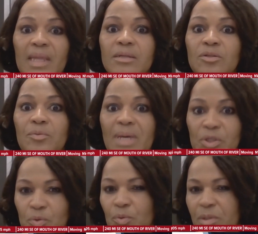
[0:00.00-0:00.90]
make
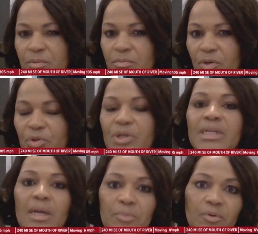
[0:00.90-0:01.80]
sure that they're hooking
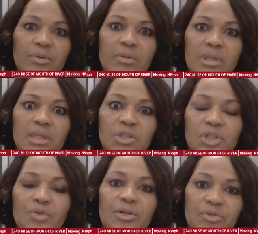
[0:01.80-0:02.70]
up the
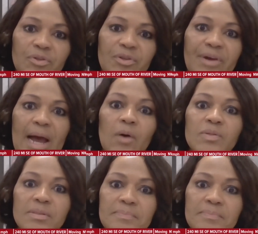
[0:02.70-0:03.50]
generator to their house.